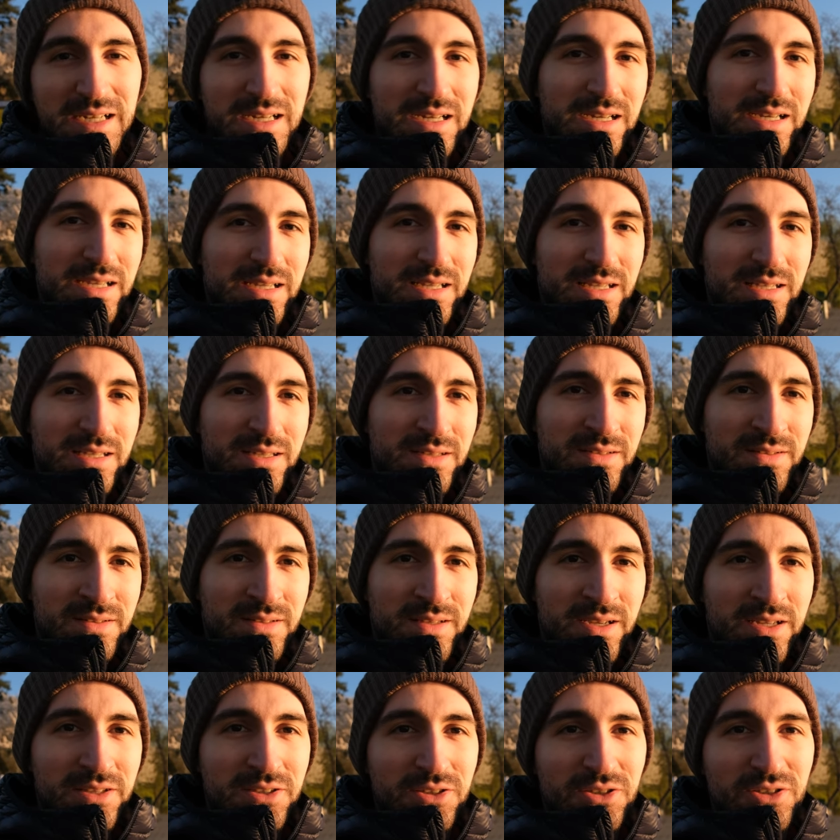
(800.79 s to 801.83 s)
I,
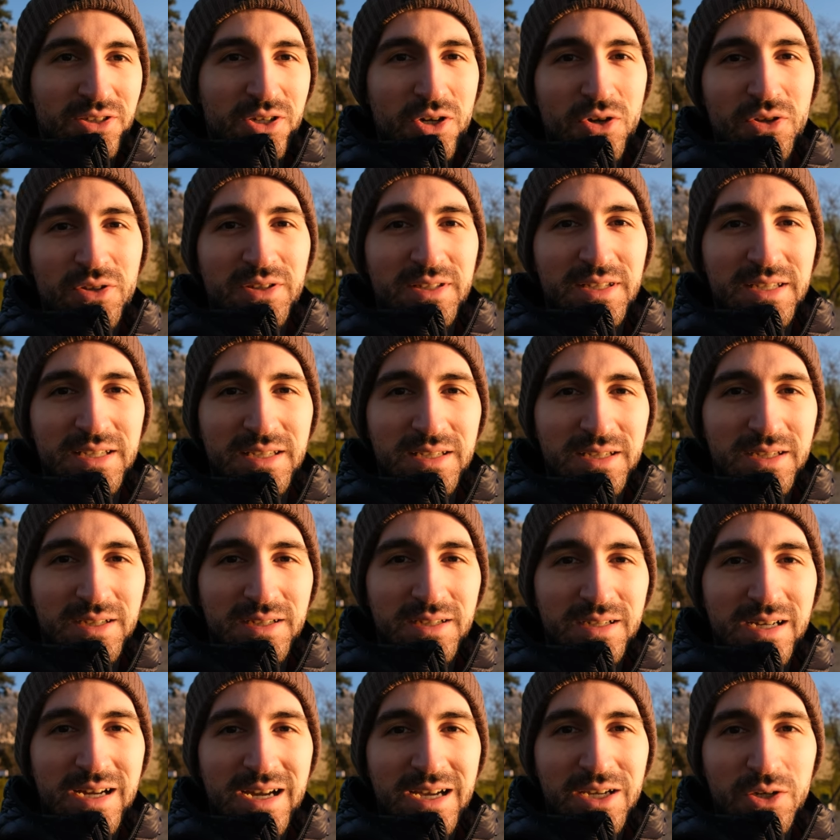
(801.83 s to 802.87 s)
I turned on the
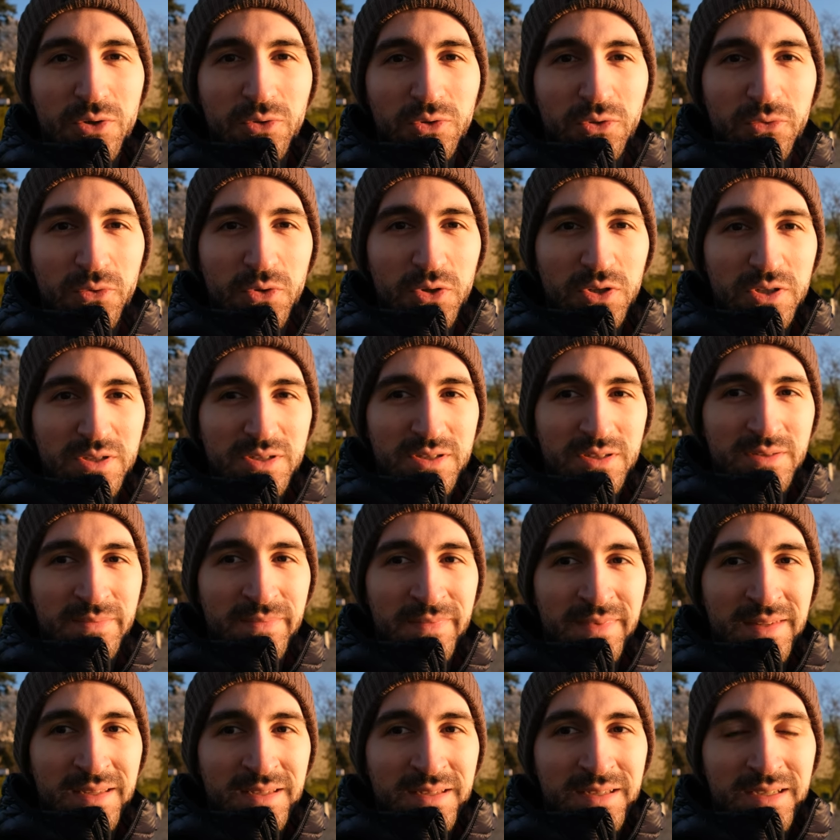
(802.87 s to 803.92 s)
uh, eye autofocus
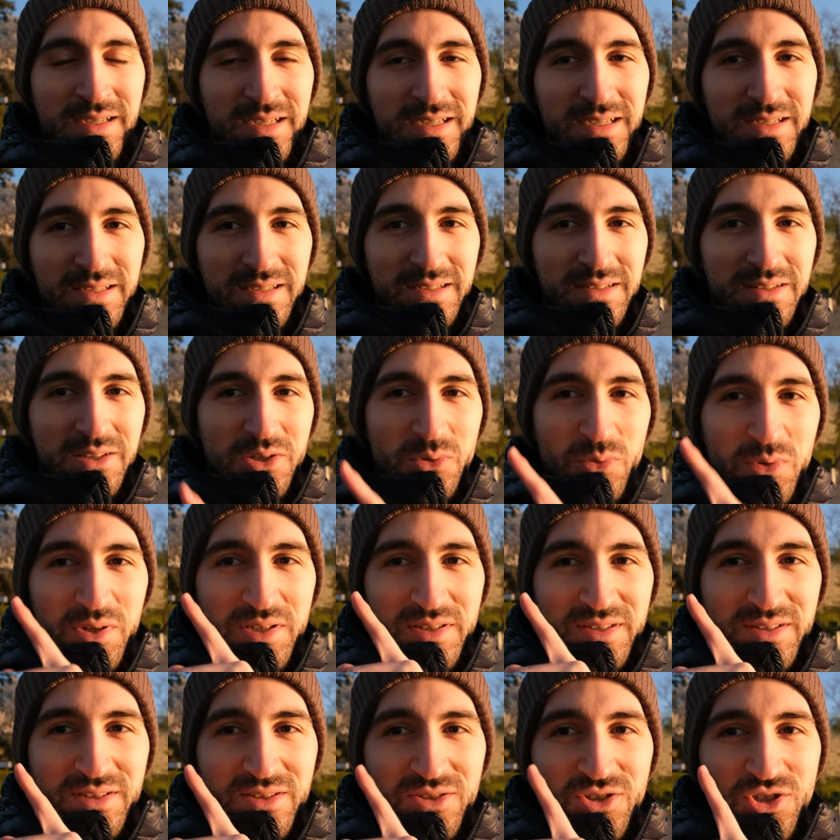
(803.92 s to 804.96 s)
and this one
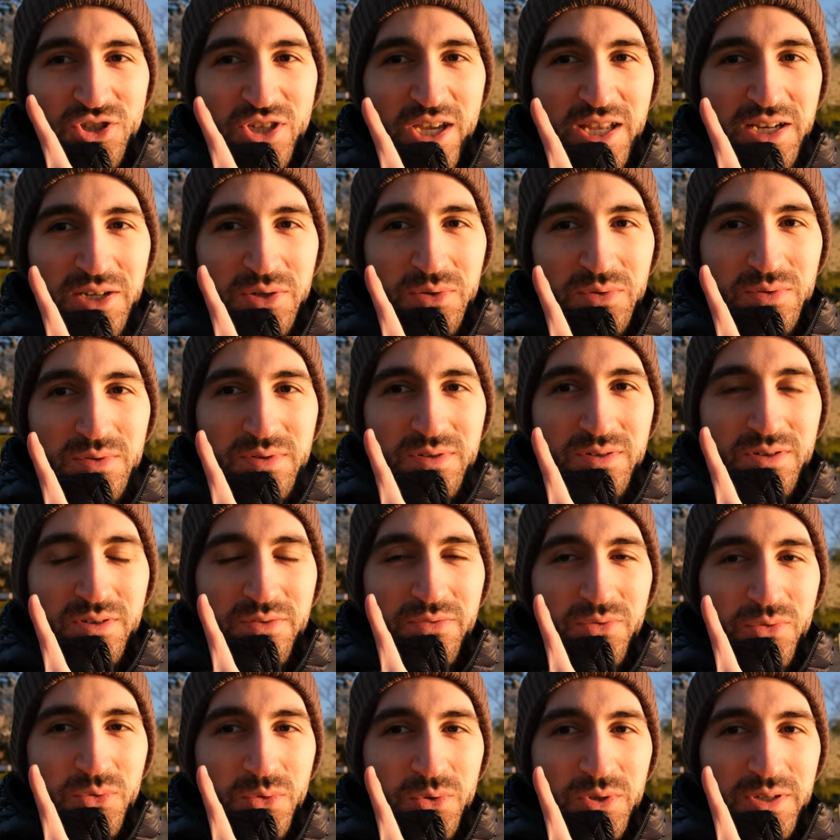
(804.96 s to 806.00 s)
is in shadow
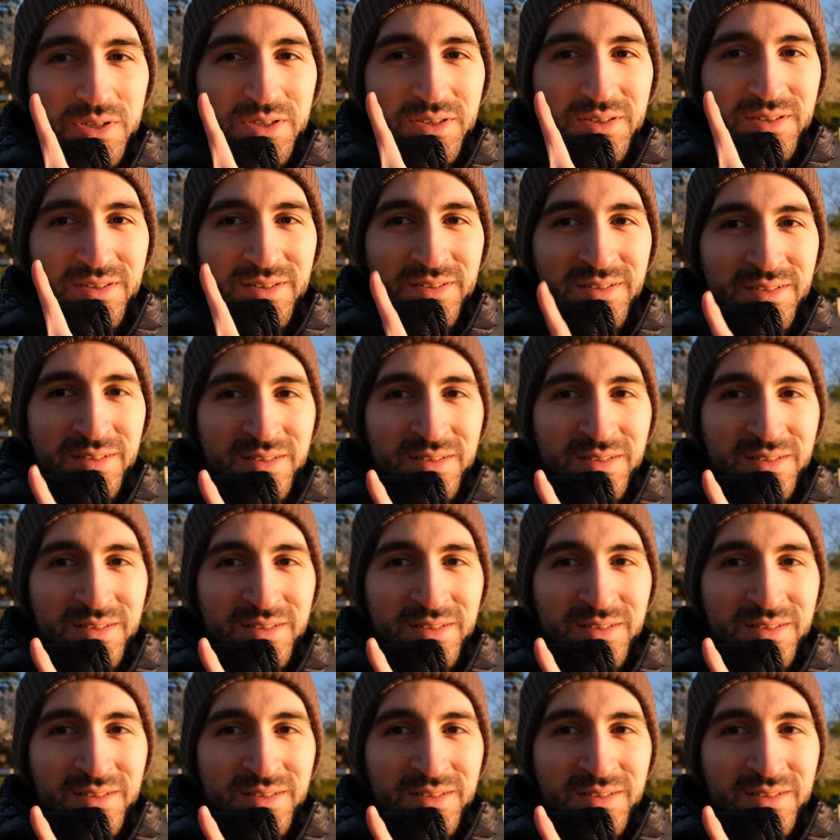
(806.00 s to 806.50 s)
of course